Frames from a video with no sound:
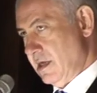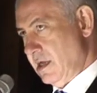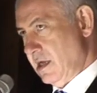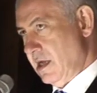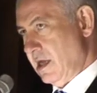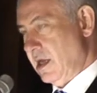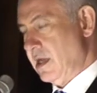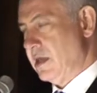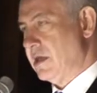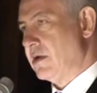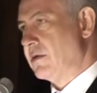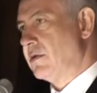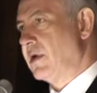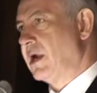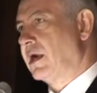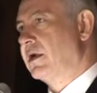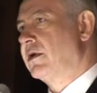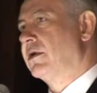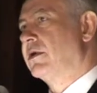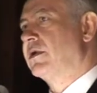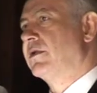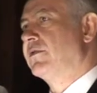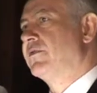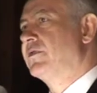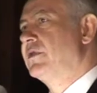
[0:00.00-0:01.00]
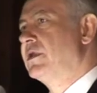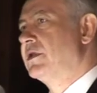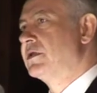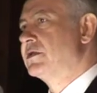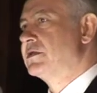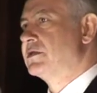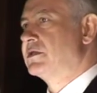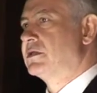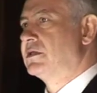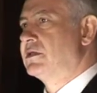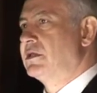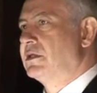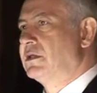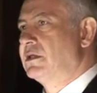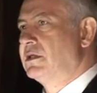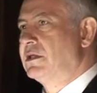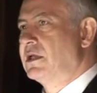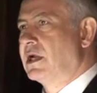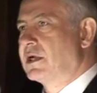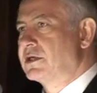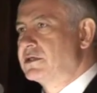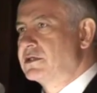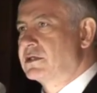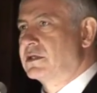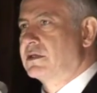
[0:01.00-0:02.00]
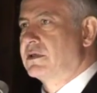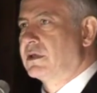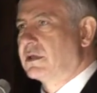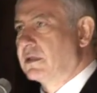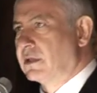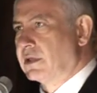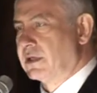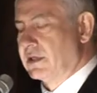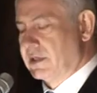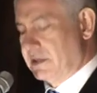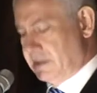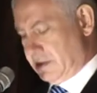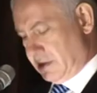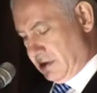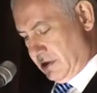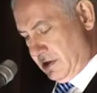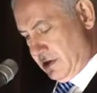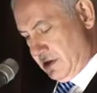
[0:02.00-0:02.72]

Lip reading: And the record of this Dutch courage,